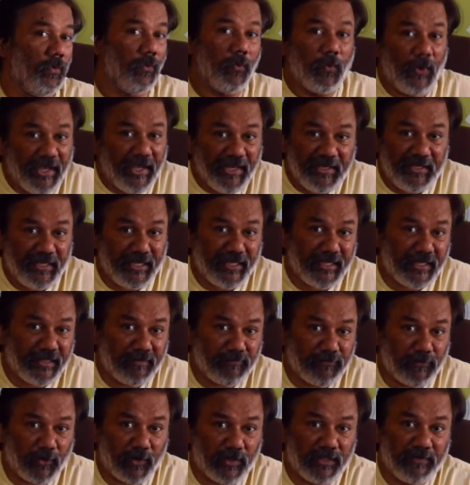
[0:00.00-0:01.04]

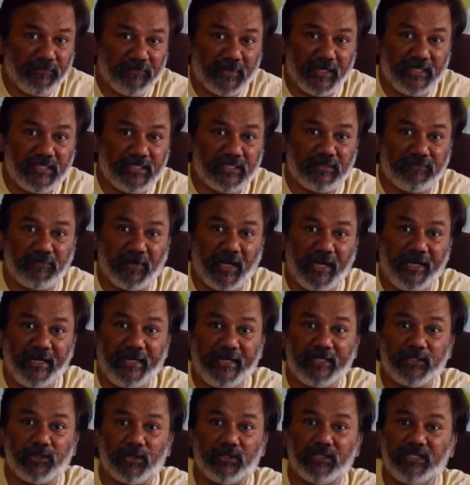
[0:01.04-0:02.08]
waiting for the first 5
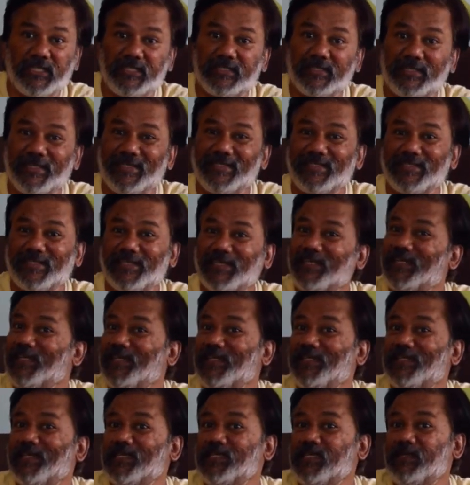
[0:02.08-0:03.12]
days or 10 days,
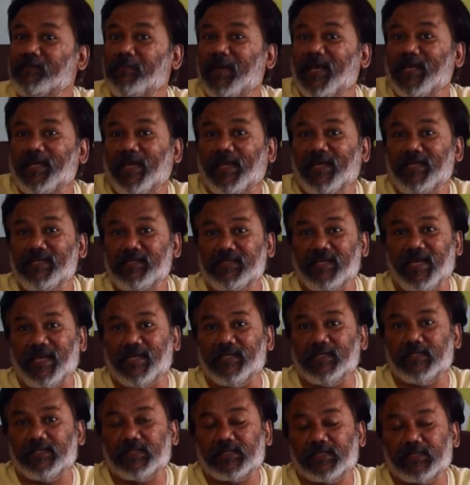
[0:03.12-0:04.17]
it doesn't make any
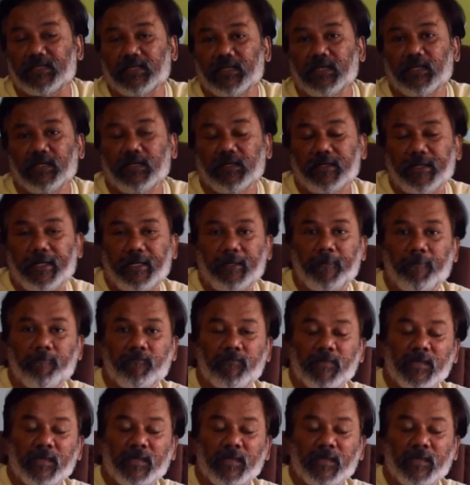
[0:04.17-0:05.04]
sense, right?